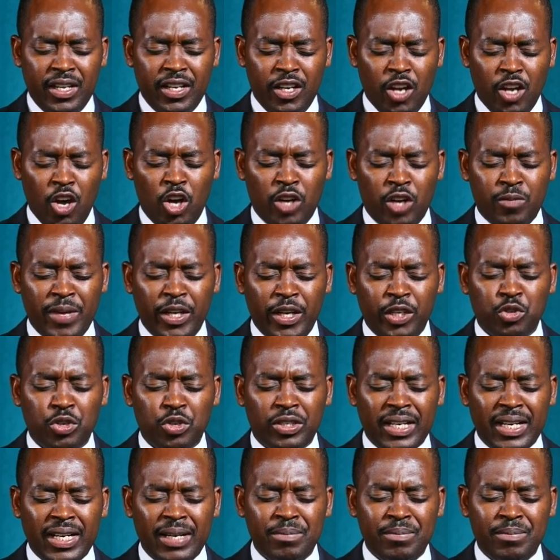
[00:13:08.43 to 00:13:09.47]
Lord, may
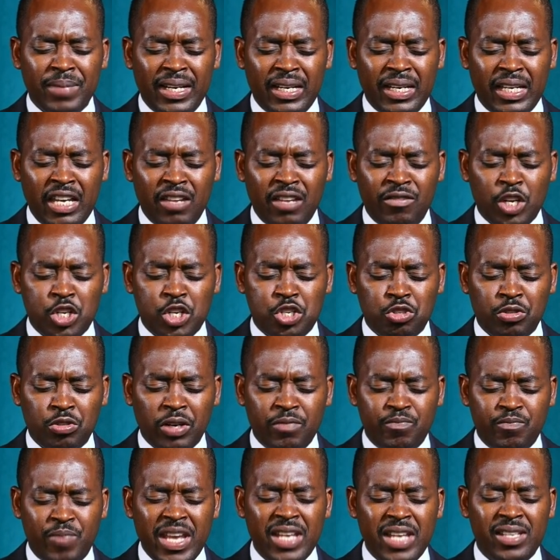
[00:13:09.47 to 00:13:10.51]
you come and give your
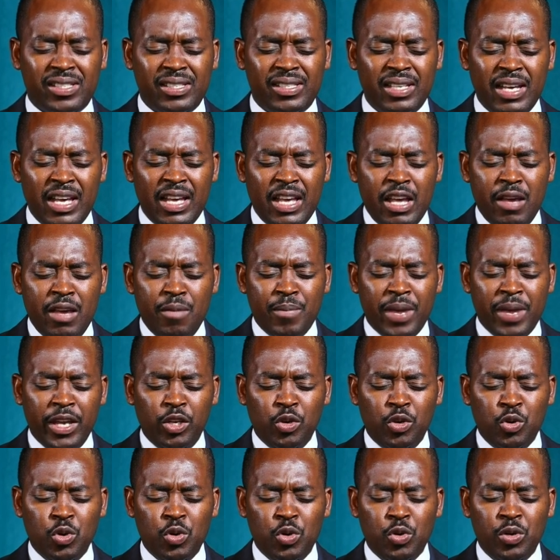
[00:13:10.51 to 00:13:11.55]
children peace. May
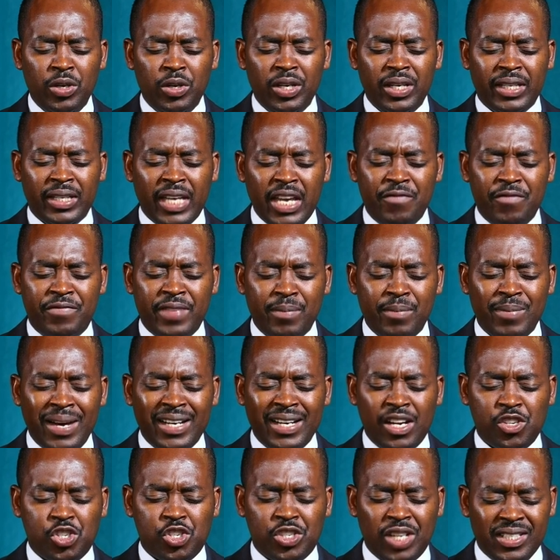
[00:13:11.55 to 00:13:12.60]
you give them
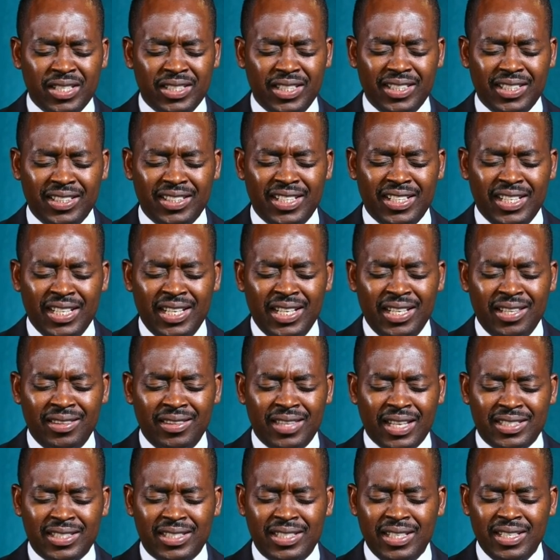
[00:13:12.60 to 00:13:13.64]
understanding
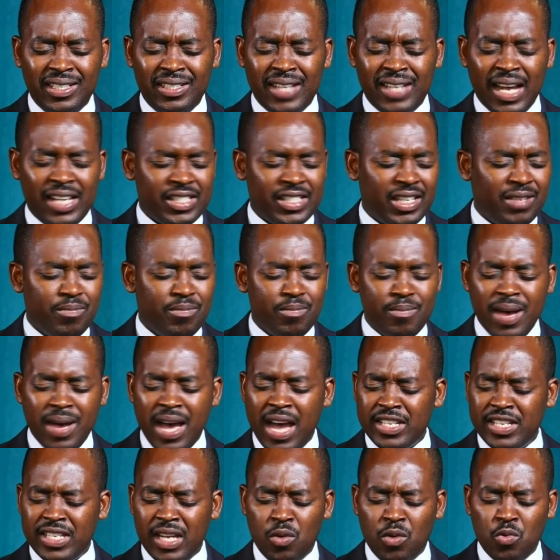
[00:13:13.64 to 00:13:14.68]
that doesn't
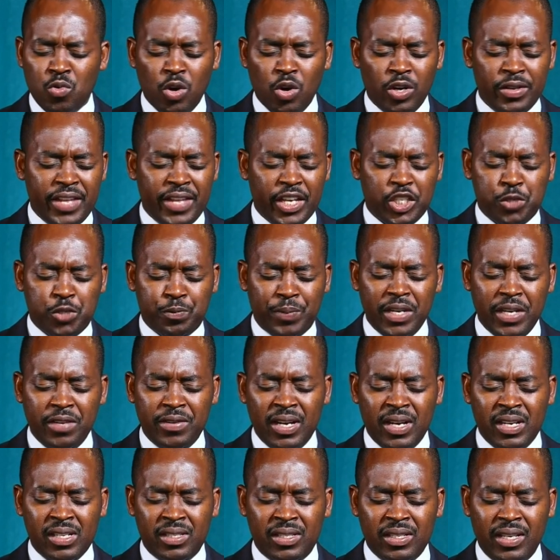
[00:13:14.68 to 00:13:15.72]
matter what the
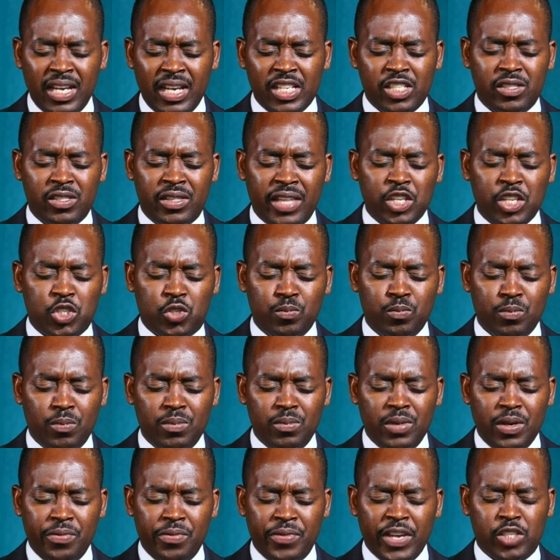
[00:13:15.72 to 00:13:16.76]
experience is
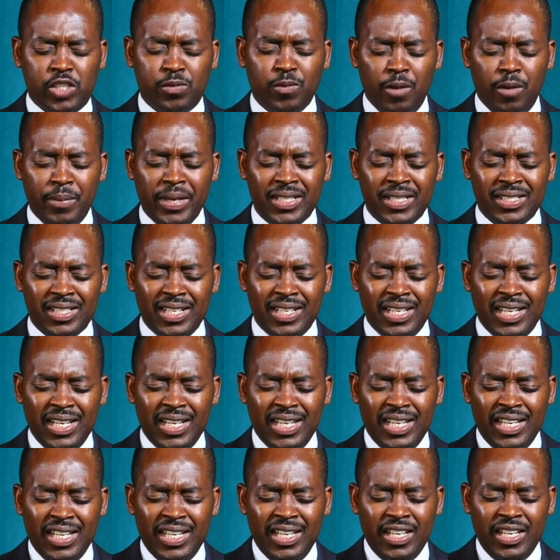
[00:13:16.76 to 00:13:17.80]
this moment,
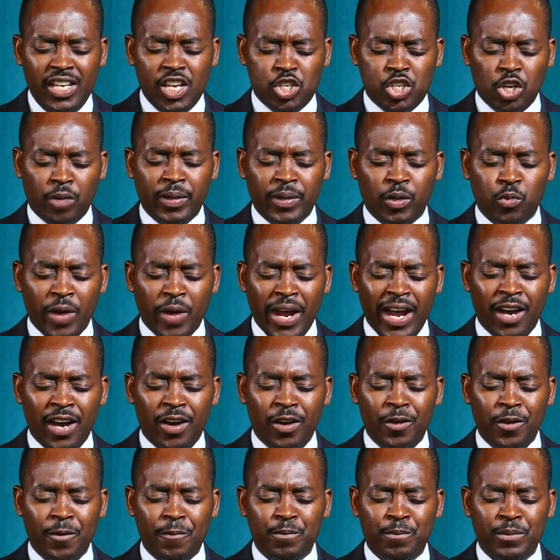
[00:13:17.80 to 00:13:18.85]
it shall be
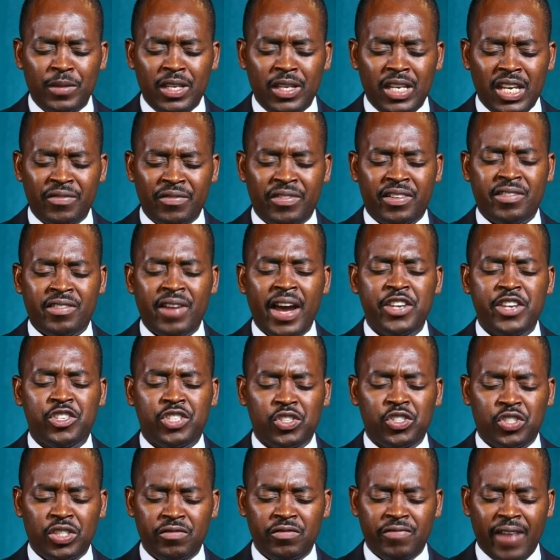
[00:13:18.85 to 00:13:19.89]
well if
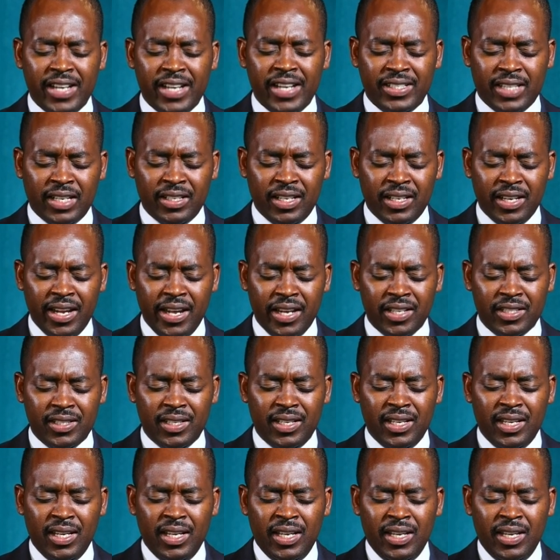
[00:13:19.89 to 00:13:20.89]
Christ is invited in it.